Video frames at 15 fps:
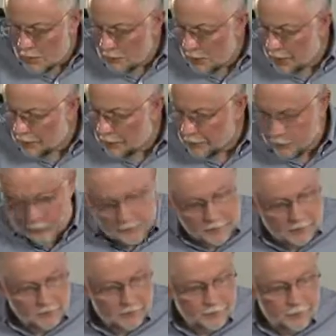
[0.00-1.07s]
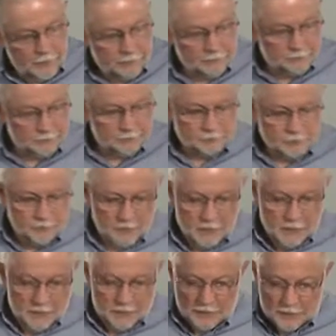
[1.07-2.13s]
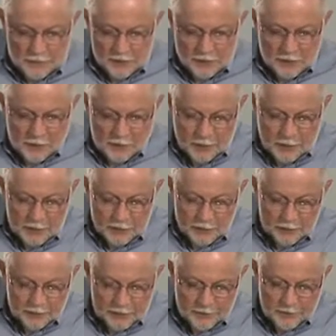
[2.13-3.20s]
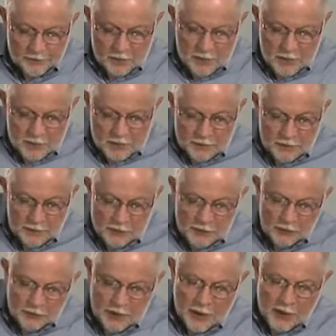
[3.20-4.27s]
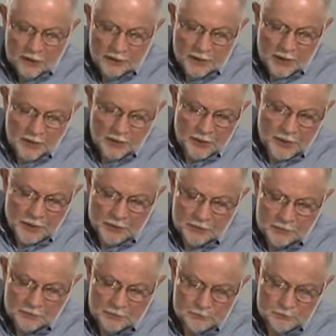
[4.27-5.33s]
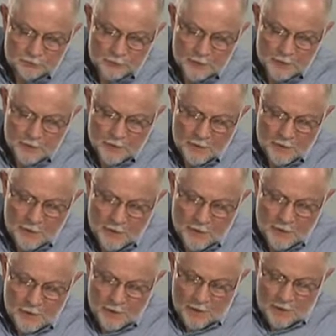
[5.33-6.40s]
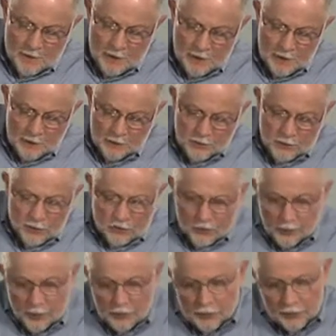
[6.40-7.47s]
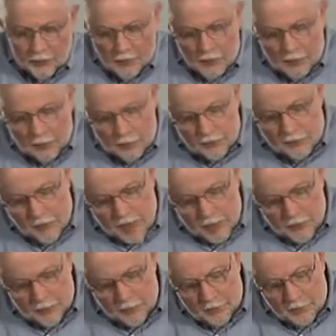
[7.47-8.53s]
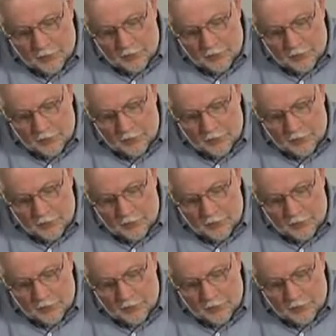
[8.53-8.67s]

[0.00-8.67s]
Pilot itself, this is a PRX. It's a double diaphragm pilot. And we're able to take this bottom